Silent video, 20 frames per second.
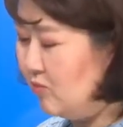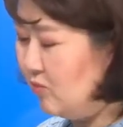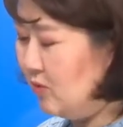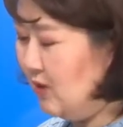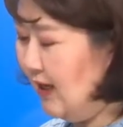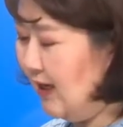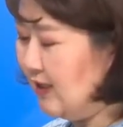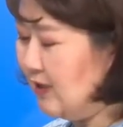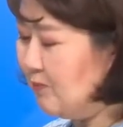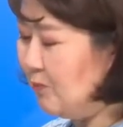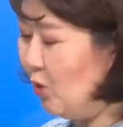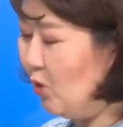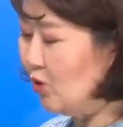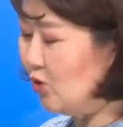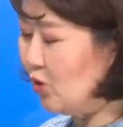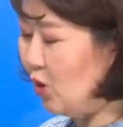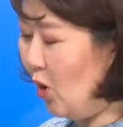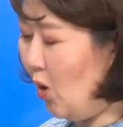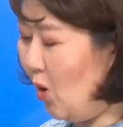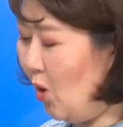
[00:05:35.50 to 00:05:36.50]

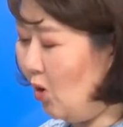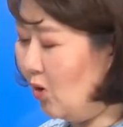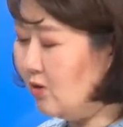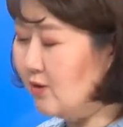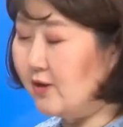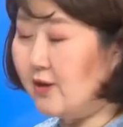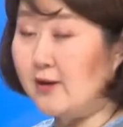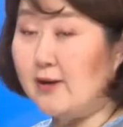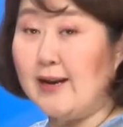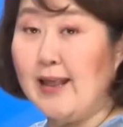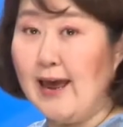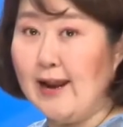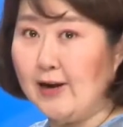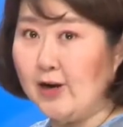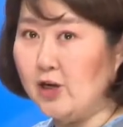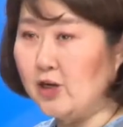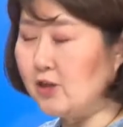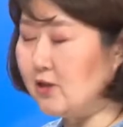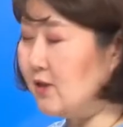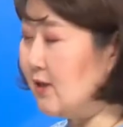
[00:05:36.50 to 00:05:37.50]
Expose all the
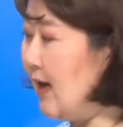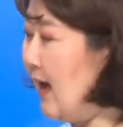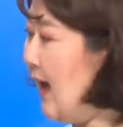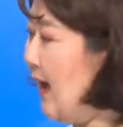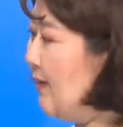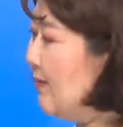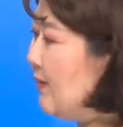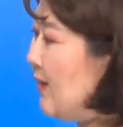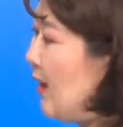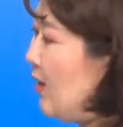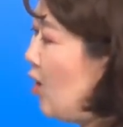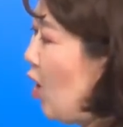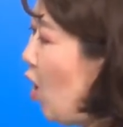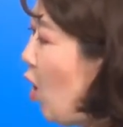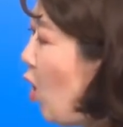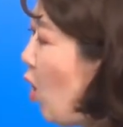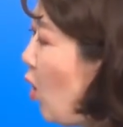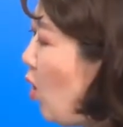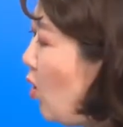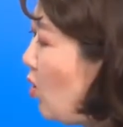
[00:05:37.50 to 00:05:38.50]
letters and then
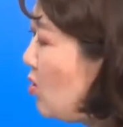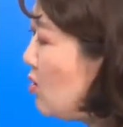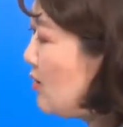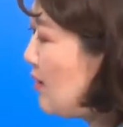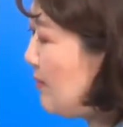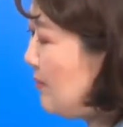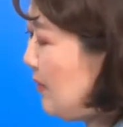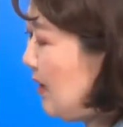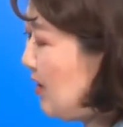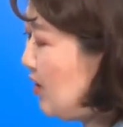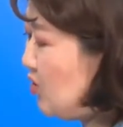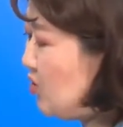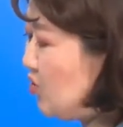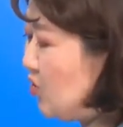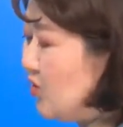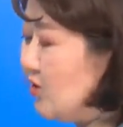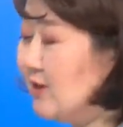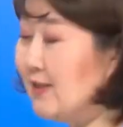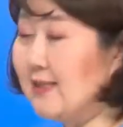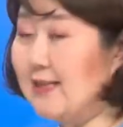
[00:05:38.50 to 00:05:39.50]
all the
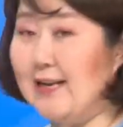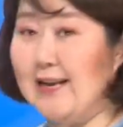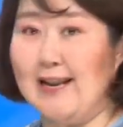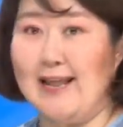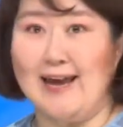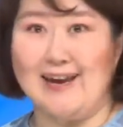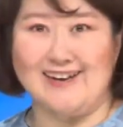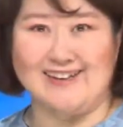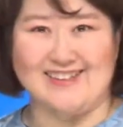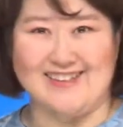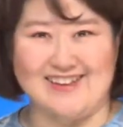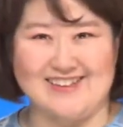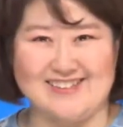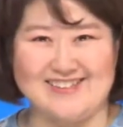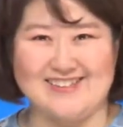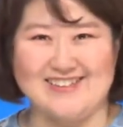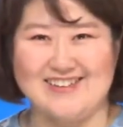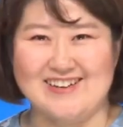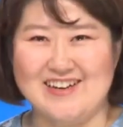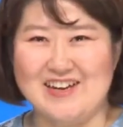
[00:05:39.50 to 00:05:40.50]
pictures like
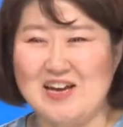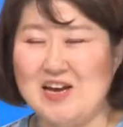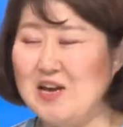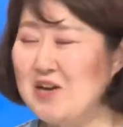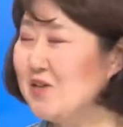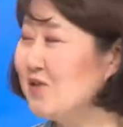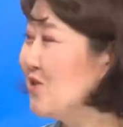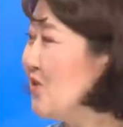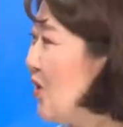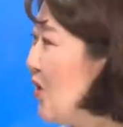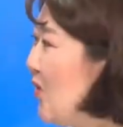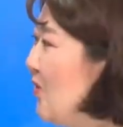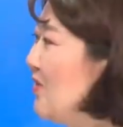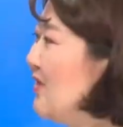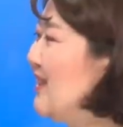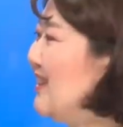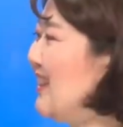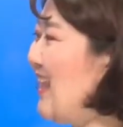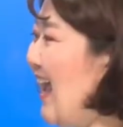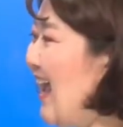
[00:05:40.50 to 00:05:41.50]
this. So
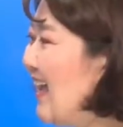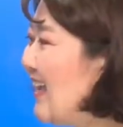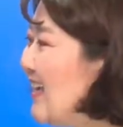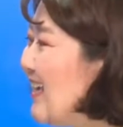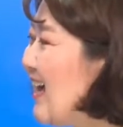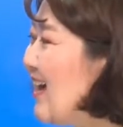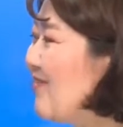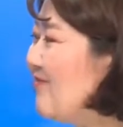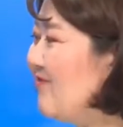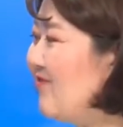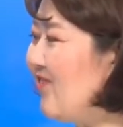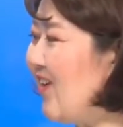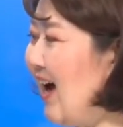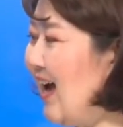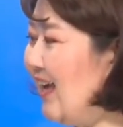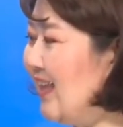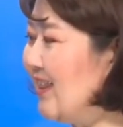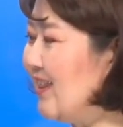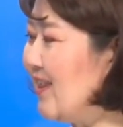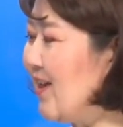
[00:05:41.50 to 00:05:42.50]
they can
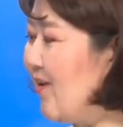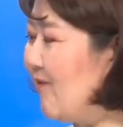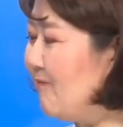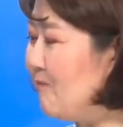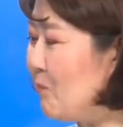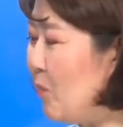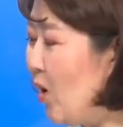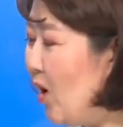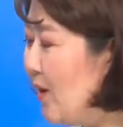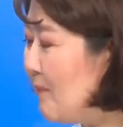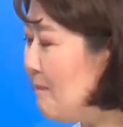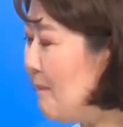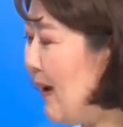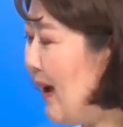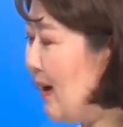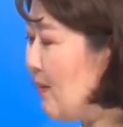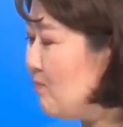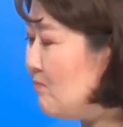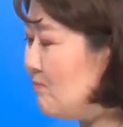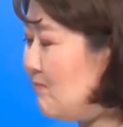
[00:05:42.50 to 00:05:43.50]
find the
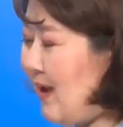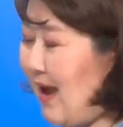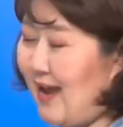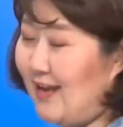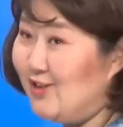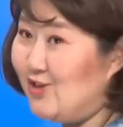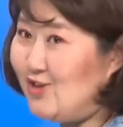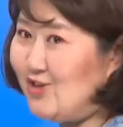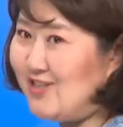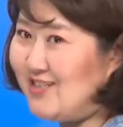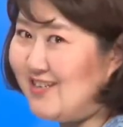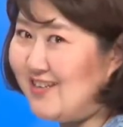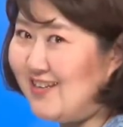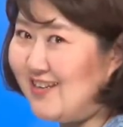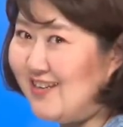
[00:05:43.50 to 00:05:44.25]
perfect match,